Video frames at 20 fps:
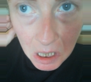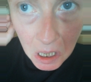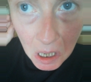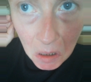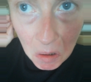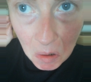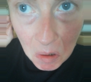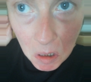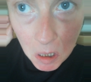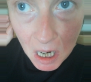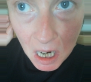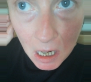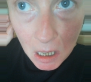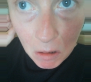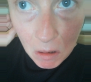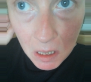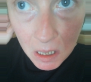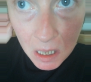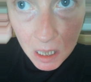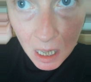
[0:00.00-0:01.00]
and as
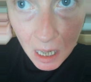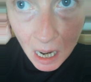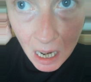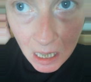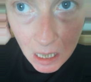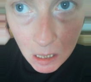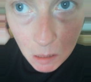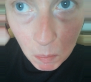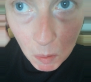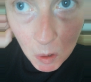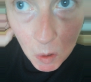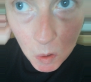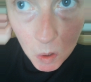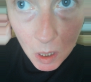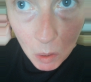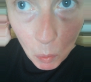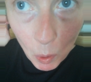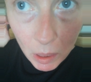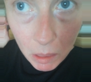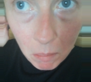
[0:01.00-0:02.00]
suppose with mental health
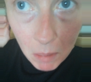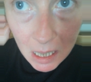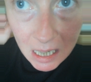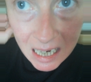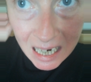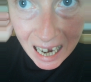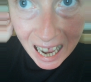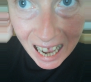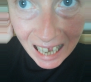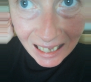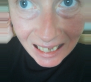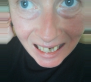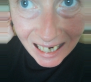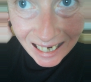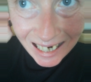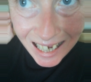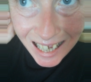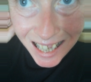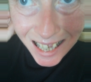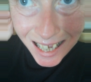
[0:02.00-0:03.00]
illnesses in
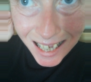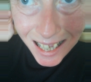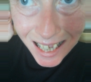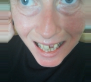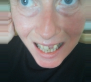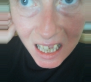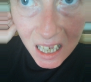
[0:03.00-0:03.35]
society,